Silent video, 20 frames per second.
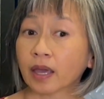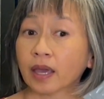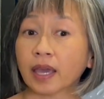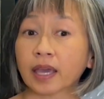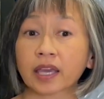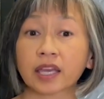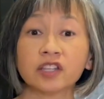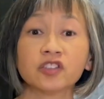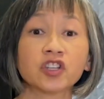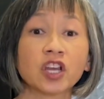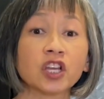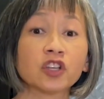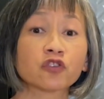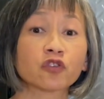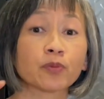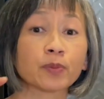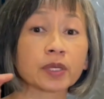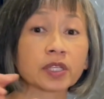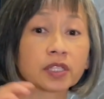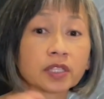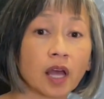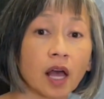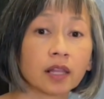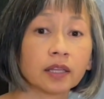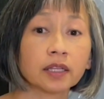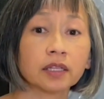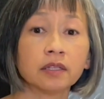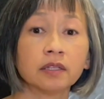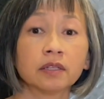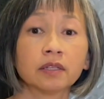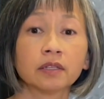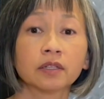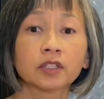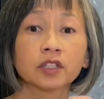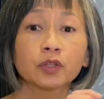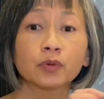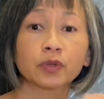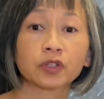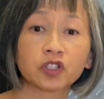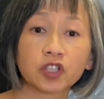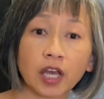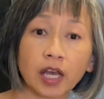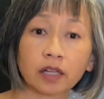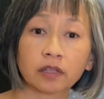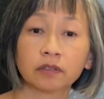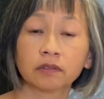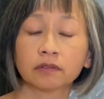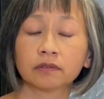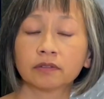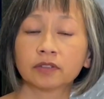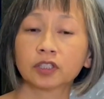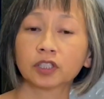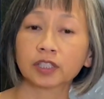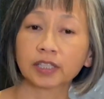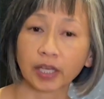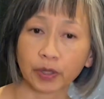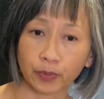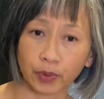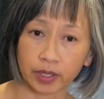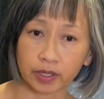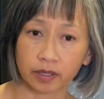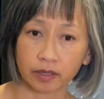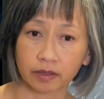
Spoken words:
It can change from a solid to a gel to liquid.